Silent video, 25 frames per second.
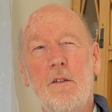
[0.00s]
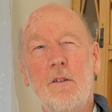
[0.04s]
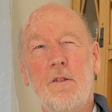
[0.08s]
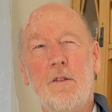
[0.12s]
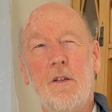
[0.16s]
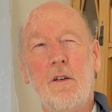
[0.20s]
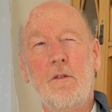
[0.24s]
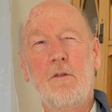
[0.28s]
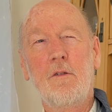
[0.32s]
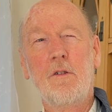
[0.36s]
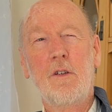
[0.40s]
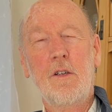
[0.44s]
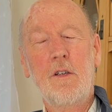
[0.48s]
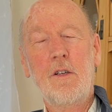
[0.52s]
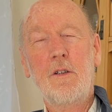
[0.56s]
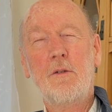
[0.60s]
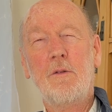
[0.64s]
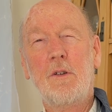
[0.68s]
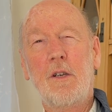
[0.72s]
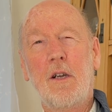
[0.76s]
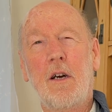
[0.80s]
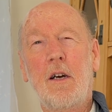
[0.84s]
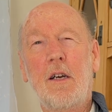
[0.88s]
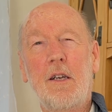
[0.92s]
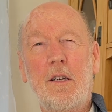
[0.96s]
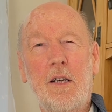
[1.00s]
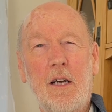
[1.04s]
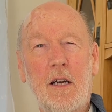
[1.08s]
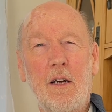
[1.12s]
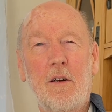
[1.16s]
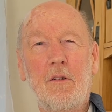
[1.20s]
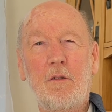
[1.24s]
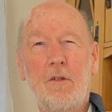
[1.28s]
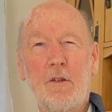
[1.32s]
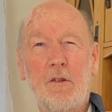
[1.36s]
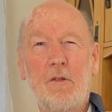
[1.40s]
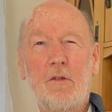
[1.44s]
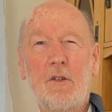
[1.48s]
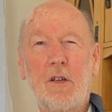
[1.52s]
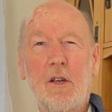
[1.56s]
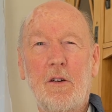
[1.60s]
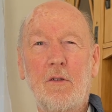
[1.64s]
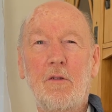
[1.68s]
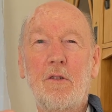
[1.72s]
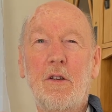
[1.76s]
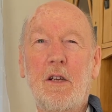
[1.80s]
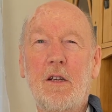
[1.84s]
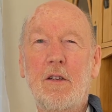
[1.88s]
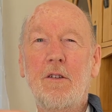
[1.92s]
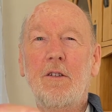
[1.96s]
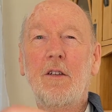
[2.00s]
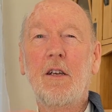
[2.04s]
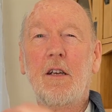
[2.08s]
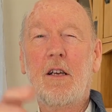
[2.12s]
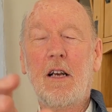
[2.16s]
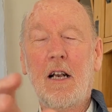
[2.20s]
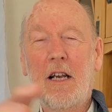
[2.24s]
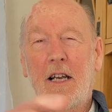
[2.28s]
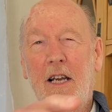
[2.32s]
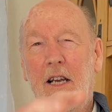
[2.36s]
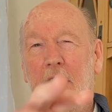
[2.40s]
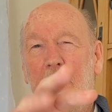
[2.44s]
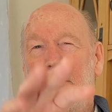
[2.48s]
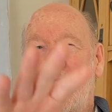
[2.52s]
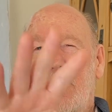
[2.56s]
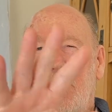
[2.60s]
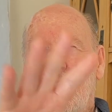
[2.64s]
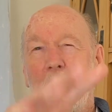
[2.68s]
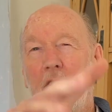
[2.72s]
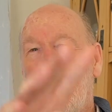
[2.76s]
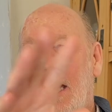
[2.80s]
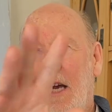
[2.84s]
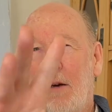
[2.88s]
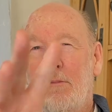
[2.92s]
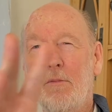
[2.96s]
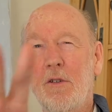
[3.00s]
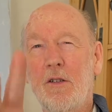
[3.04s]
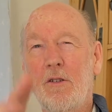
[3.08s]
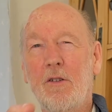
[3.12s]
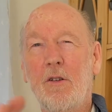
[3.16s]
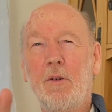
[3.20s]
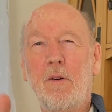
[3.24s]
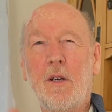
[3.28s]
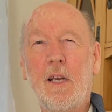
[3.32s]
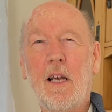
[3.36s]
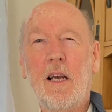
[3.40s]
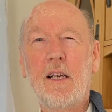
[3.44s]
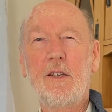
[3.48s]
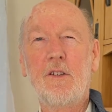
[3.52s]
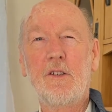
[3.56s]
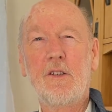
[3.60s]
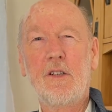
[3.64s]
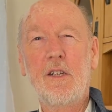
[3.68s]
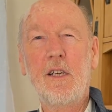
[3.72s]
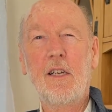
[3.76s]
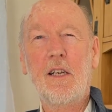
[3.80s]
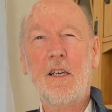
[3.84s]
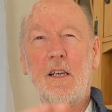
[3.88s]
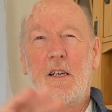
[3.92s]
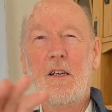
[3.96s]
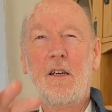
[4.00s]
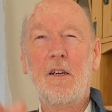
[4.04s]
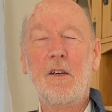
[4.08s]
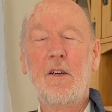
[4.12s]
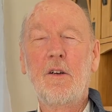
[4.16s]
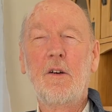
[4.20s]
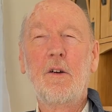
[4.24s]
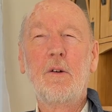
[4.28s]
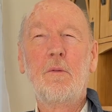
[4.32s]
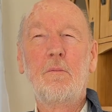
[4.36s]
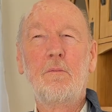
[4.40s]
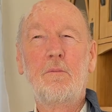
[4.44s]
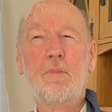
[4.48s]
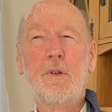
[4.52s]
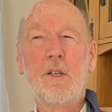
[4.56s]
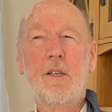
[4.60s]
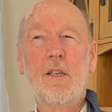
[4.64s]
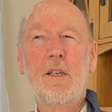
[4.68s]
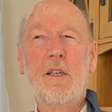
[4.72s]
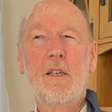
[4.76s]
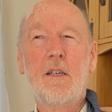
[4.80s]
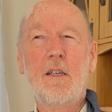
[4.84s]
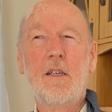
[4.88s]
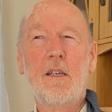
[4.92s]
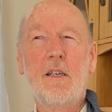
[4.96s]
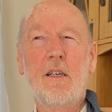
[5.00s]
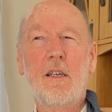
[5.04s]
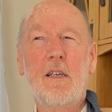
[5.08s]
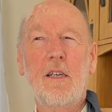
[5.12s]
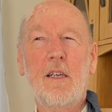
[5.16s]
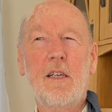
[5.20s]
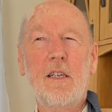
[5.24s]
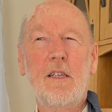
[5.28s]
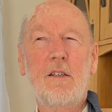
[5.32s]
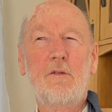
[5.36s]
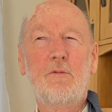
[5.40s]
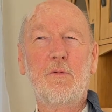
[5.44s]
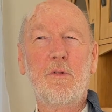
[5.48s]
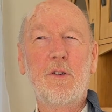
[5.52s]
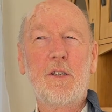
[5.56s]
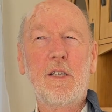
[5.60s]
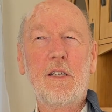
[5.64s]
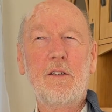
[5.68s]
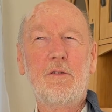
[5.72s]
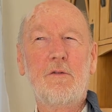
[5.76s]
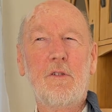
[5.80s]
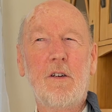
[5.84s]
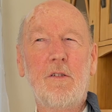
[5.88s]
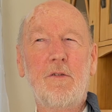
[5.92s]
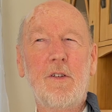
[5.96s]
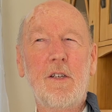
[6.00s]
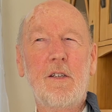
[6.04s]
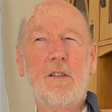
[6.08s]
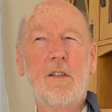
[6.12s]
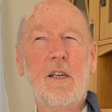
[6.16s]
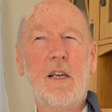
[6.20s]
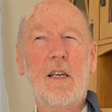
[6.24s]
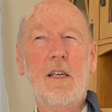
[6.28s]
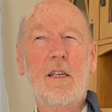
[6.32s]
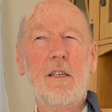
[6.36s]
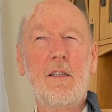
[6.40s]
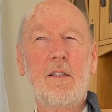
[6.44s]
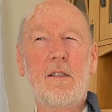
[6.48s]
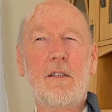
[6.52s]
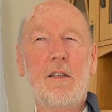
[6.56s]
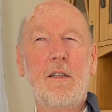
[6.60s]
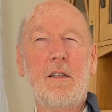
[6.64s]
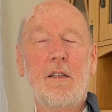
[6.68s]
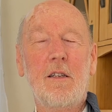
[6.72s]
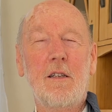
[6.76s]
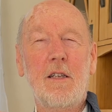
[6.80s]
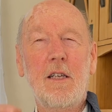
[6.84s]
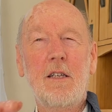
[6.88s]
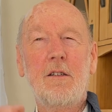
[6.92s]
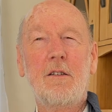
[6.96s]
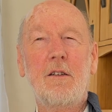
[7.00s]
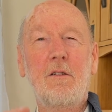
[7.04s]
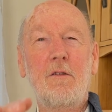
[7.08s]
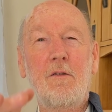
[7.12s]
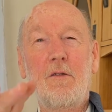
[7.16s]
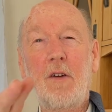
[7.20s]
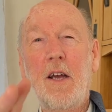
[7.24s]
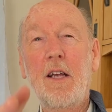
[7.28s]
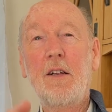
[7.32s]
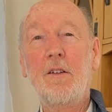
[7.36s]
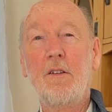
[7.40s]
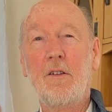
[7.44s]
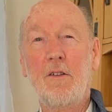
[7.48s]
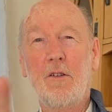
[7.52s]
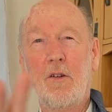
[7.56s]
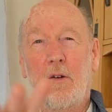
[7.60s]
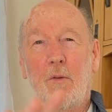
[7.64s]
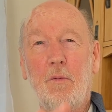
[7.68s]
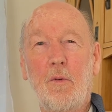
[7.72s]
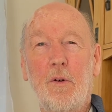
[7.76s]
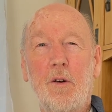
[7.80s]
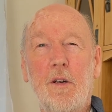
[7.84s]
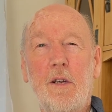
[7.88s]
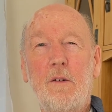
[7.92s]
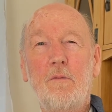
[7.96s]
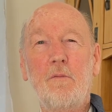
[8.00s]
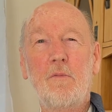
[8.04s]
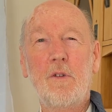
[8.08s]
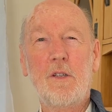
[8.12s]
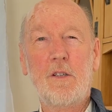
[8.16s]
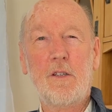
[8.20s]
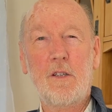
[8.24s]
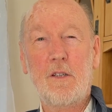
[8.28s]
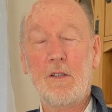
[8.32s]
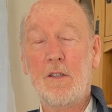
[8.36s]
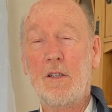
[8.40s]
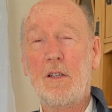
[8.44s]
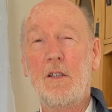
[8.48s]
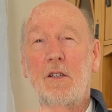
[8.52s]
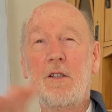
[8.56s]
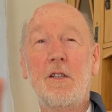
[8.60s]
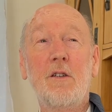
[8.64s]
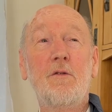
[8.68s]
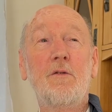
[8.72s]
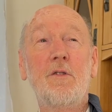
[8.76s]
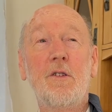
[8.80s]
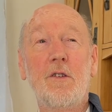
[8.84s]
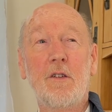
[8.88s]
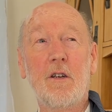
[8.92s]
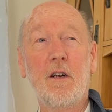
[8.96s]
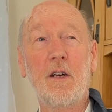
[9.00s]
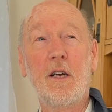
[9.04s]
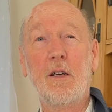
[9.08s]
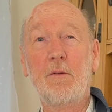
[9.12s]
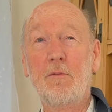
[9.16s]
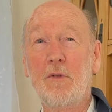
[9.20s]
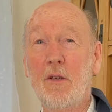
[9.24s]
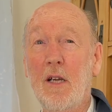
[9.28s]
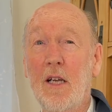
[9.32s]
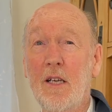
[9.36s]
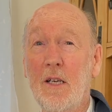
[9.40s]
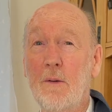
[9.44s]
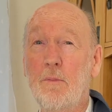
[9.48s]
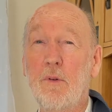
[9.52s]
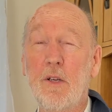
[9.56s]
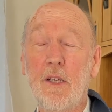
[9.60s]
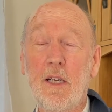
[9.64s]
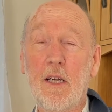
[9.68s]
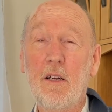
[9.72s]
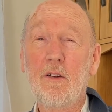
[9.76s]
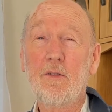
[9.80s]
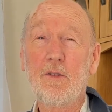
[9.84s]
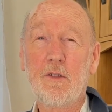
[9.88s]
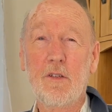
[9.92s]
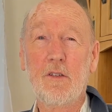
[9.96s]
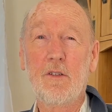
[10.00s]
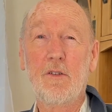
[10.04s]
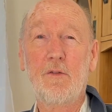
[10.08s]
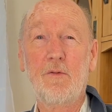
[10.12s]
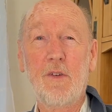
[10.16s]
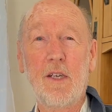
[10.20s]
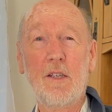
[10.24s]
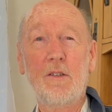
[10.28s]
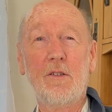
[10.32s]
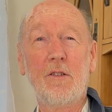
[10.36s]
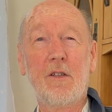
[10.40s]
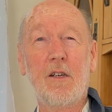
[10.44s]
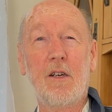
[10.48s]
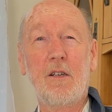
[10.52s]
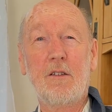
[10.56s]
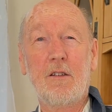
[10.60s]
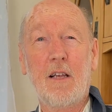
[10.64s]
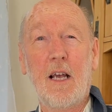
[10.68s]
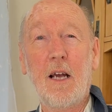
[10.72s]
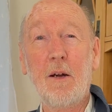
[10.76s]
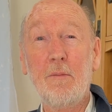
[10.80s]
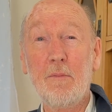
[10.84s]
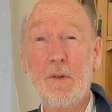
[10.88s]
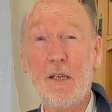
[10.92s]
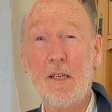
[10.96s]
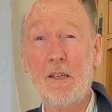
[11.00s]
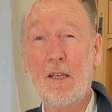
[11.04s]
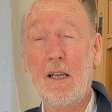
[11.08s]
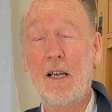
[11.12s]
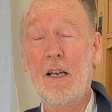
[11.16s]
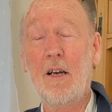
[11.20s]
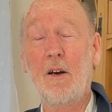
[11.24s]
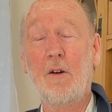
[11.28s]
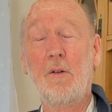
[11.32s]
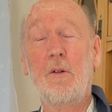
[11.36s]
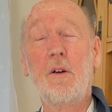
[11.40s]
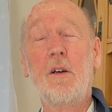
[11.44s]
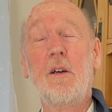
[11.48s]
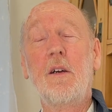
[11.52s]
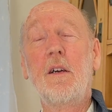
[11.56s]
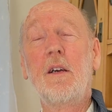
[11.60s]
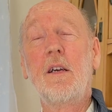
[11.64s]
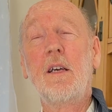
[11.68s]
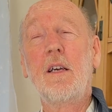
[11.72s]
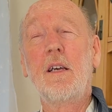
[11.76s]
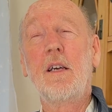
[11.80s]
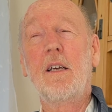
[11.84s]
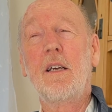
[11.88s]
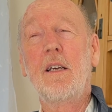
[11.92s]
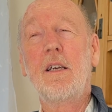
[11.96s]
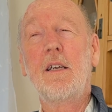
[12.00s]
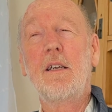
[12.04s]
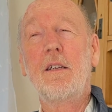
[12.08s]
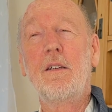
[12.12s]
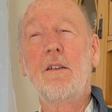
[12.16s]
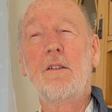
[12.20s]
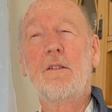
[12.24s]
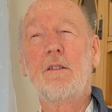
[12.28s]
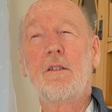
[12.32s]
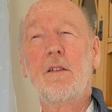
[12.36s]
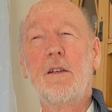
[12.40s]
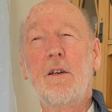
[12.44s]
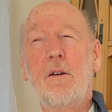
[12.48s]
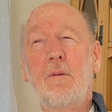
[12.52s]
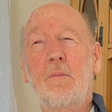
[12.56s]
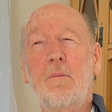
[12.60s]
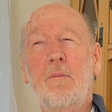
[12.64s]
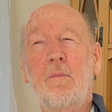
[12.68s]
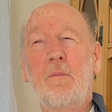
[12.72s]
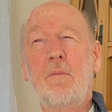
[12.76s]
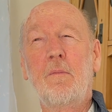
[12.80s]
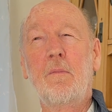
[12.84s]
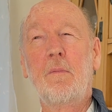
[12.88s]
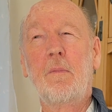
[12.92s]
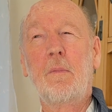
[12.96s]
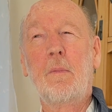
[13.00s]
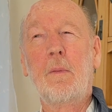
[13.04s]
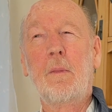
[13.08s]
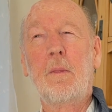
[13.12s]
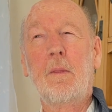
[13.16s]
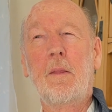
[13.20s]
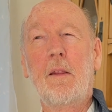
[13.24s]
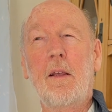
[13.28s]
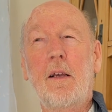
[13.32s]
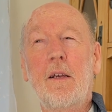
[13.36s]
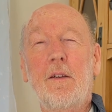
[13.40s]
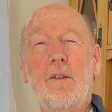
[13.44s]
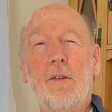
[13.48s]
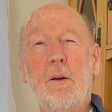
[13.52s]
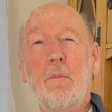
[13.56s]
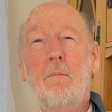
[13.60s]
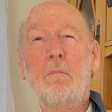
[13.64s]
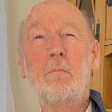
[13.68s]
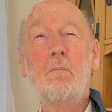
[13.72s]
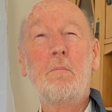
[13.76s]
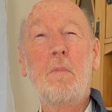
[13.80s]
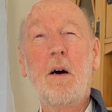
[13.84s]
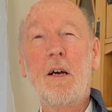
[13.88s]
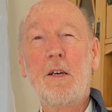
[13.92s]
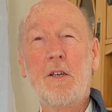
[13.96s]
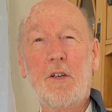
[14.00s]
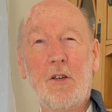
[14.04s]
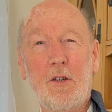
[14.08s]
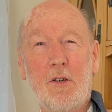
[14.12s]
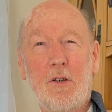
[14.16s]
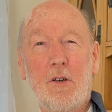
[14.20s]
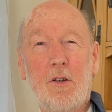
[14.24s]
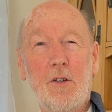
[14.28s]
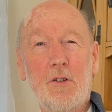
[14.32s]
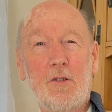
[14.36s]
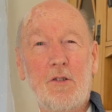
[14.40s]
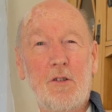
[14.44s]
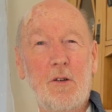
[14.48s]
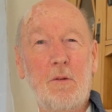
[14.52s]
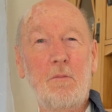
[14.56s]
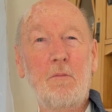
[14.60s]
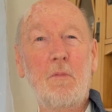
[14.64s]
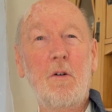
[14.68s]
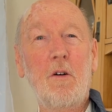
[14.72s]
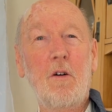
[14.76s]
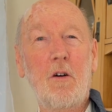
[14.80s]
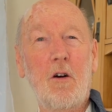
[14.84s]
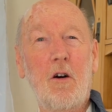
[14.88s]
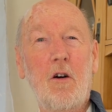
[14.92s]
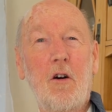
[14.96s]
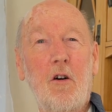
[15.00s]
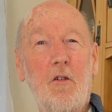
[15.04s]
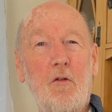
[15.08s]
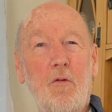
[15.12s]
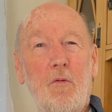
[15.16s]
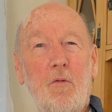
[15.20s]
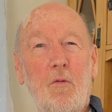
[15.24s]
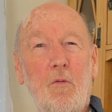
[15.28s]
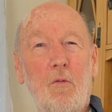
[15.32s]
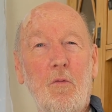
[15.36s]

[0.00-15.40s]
So you and I now, they're clear and your camera's doing HD, but is what he's roughly saying is that this event that we're in, which is in a different time to anybody else's events that's happening now, is a microcosm of